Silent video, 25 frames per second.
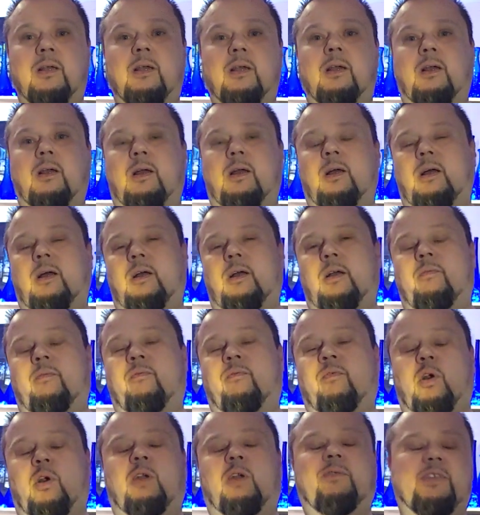Uh,
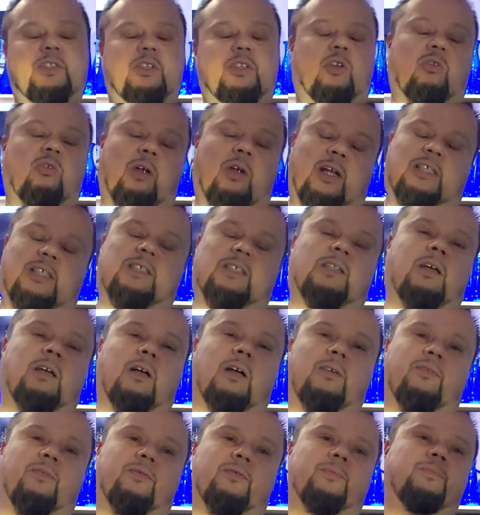Verve is great
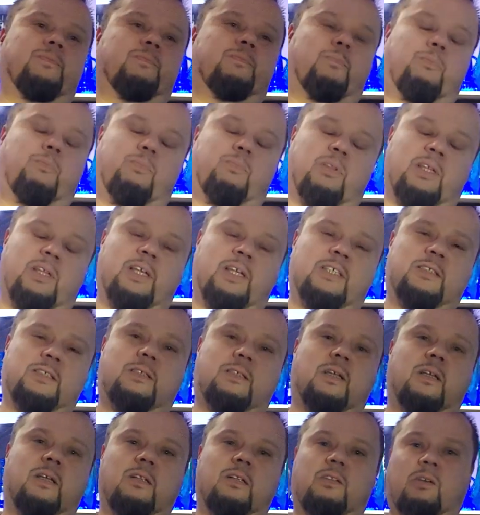stuff.
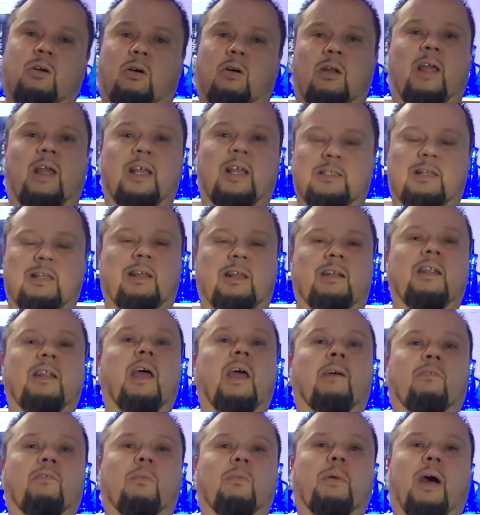Please don't hesitate to
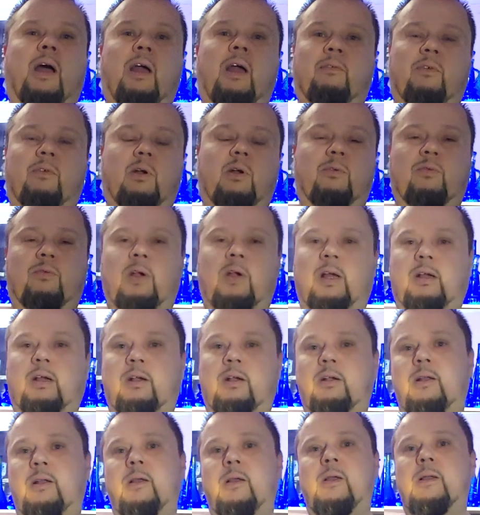ever buy a Verve
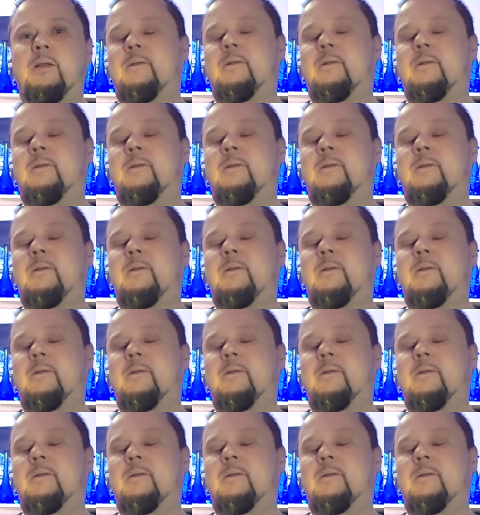record.